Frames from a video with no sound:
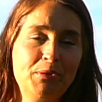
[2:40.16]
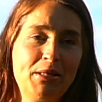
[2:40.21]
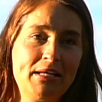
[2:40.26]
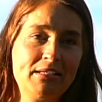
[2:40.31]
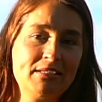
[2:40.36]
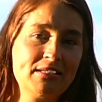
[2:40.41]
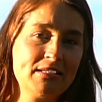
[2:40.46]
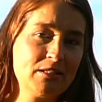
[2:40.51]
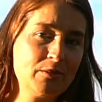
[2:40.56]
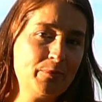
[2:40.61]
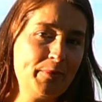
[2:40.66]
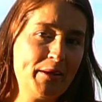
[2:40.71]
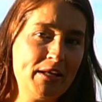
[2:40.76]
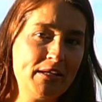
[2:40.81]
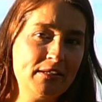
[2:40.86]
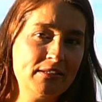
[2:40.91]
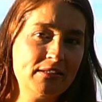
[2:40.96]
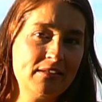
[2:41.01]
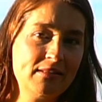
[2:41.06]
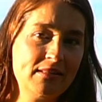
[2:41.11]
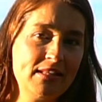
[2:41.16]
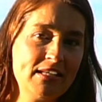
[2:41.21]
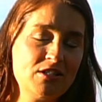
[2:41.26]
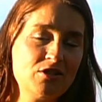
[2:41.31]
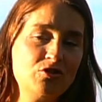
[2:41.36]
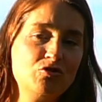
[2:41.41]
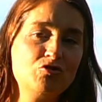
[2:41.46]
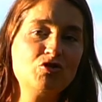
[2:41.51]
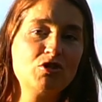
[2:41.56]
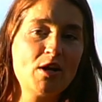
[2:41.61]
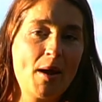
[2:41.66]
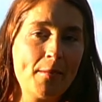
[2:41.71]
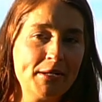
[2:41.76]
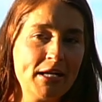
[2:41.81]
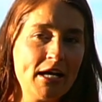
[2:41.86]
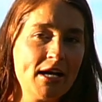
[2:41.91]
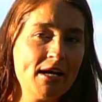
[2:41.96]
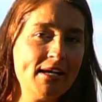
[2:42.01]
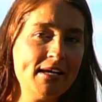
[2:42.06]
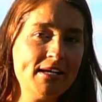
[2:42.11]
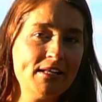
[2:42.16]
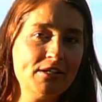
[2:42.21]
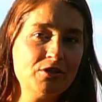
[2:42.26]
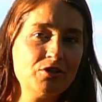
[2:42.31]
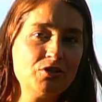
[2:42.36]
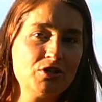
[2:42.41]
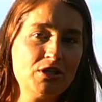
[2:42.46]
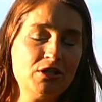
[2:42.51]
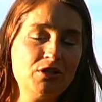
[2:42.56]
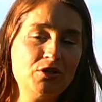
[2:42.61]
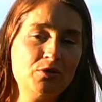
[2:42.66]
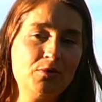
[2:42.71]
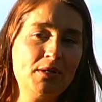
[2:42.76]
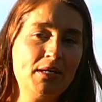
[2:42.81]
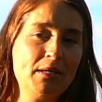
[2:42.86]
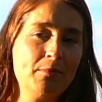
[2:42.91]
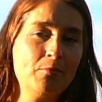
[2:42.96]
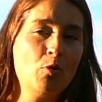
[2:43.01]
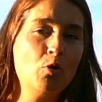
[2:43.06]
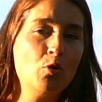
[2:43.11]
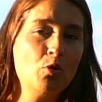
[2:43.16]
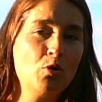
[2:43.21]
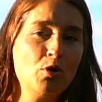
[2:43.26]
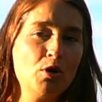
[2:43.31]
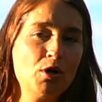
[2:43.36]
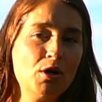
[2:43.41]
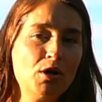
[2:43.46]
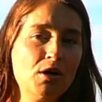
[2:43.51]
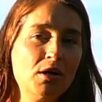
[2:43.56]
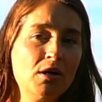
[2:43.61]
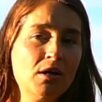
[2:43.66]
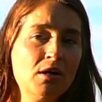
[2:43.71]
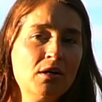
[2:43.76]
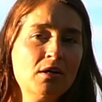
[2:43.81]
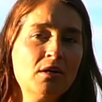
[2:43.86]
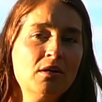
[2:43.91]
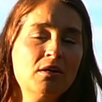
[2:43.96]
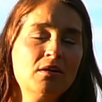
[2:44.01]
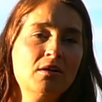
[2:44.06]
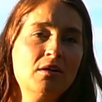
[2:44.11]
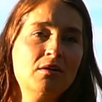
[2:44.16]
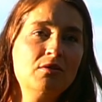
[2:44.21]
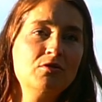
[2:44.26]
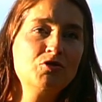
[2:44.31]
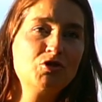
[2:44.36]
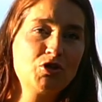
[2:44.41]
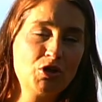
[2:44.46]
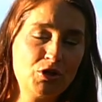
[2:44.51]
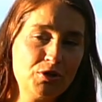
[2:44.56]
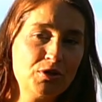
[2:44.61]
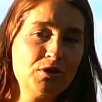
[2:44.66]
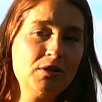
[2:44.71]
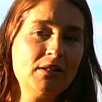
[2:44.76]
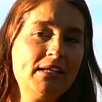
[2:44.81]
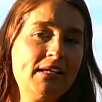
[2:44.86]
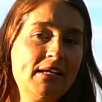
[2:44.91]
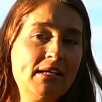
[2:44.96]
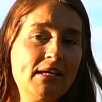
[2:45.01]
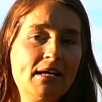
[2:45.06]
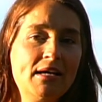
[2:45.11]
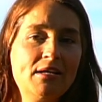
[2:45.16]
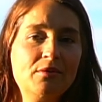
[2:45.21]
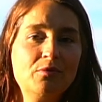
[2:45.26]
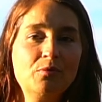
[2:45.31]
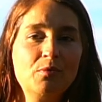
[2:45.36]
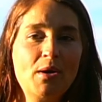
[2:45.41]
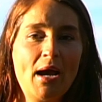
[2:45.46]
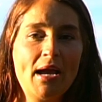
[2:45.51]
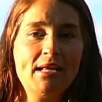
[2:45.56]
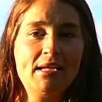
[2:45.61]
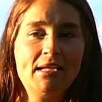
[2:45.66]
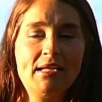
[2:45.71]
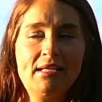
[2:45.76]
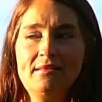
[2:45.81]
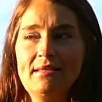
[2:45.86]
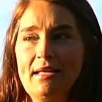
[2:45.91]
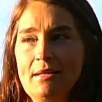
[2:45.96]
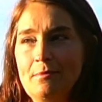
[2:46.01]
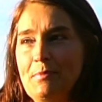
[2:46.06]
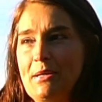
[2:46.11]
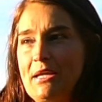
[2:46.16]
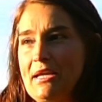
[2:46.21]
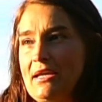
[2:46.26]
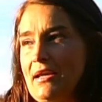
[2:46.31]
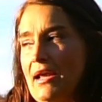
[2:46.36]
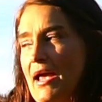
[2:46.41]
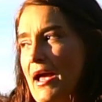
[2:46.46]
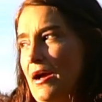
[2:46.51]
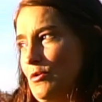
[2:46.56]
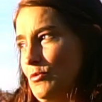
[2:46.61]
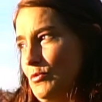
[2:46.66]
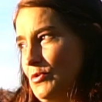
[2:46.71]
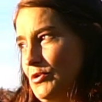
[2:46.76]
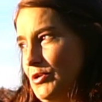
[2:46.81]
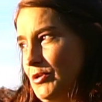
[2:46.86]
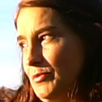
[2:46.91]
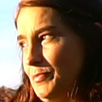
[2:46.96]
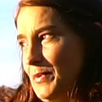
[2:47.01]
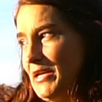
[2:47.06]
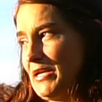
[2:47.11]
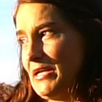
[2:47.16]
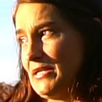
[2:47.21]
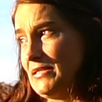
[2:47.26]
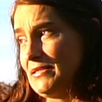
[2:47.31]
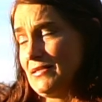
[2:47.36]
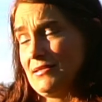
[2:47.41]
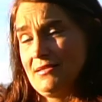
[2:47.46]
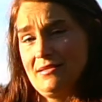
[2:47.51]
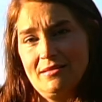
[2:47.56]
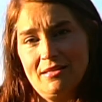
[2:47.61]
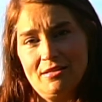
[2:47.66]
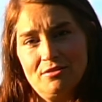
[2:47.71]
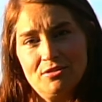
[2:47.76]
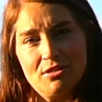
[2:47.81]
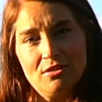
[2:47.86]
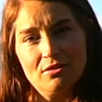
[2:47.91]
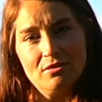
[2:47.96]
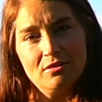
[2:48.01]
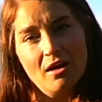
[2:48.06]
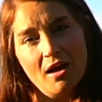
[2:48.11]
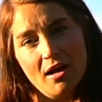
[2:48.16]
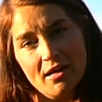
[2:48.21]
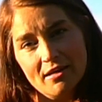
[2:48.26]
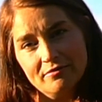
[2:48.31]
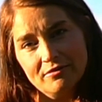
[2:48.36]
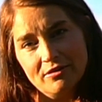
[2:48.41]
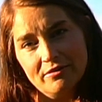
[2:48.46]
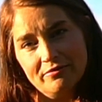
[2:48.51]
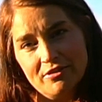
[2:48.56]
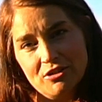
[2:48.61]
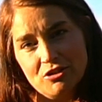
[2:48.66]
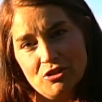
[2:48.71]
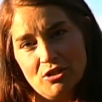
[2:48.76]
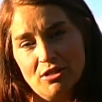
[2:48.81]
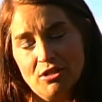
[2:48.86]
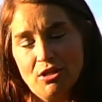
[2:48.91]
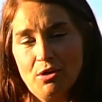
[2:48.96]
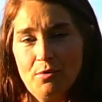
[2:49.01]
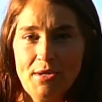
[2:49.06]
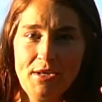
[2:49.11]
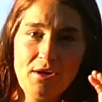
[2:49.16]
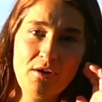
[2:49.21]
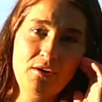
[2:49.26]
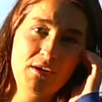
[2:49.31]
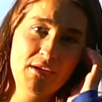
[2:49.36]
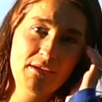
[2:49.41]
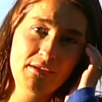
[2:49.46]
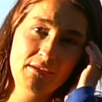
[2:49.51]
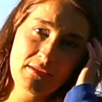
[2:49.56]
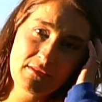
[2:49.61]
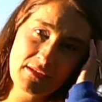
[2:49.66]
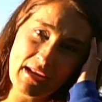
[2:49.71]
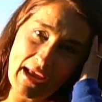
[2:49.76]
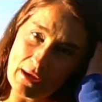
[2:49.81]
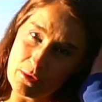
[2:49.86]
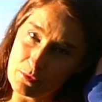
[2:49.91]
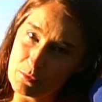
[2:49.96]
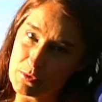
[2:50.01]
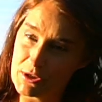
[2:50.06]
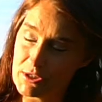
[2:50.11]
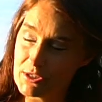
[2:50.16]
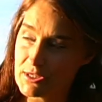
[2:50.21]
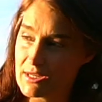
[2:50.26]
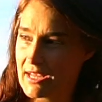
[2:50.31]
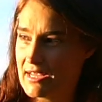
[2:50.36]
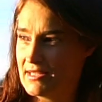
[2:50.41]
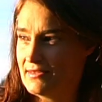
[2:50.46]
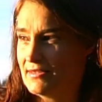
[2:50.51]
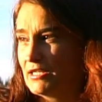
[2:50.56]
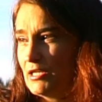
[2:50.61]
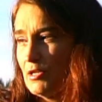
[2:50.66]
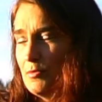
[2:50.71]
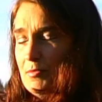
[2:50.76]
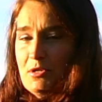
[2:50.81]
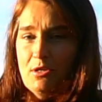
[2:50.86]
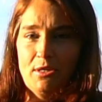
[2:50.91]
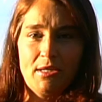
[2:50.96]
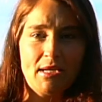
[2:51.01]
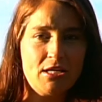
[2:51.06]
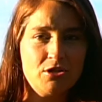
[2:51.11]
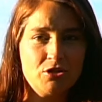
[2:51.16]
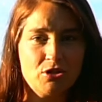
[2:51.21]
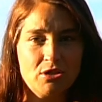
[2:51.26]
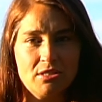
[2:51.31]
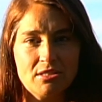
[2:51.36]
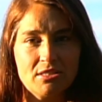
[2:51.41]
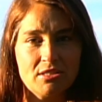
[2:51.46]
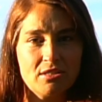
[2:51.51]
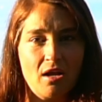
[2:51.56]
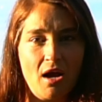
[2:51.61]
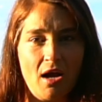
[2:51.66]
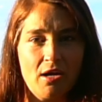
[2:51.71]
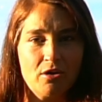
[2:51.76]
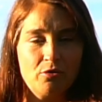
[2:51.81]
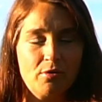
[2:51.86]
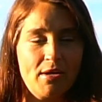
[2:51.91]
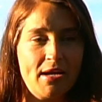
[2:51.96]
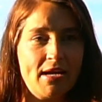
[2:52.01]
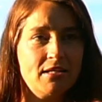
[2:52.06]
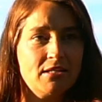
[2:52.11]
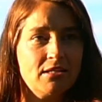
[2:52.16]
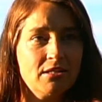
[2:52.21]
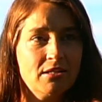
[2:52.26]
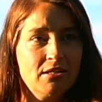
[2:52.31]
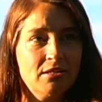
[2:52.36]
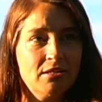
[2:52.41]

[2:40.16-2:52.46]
plan to spend this Gemini energy doing more journaling and writing than being outward, because there's a lot of division going on outward and the communication is not great.